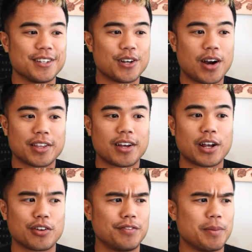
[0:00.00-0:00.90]
You know, I thought
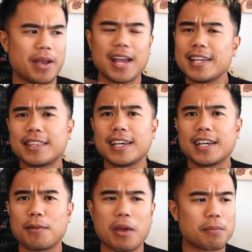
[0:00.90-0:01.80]
I could flip
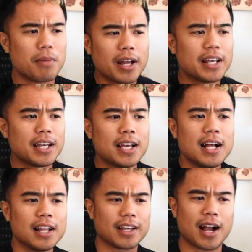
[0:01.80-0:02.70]
anything and make money.
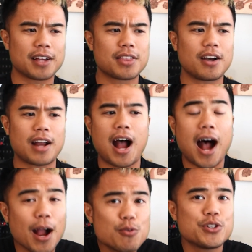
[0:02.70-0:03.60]
Like I thought
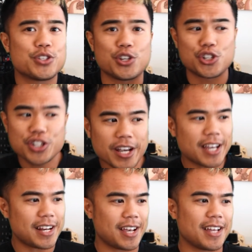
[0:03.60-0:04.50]
I was the
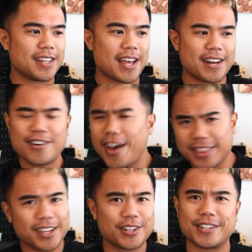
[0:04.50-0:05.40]
and that
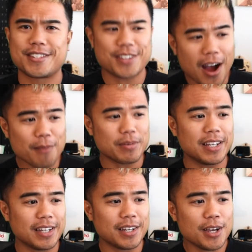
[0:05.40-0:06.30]
nothing could stop
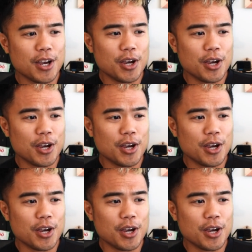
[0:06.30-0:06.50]
me.